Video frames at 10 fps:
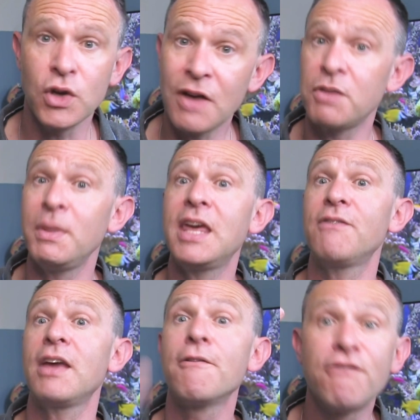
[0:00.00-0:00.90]
You have to be
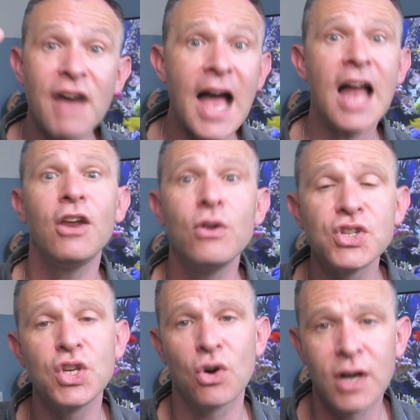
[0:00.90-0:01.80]
giving value
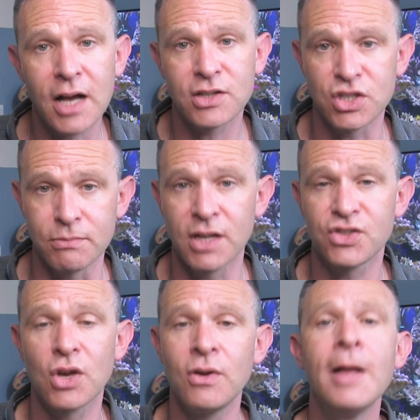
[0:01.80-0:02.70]
to your customer.
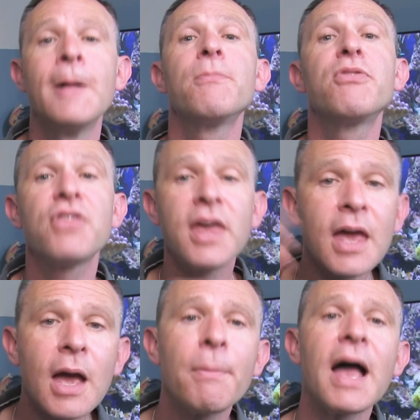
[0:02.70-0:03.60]
So
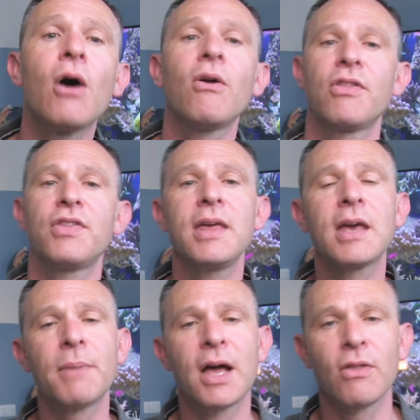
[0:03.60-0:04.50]
think about
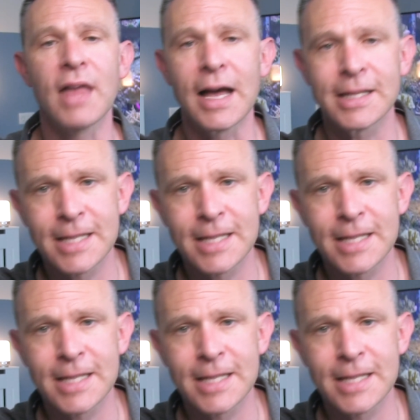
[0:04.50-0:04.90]
that.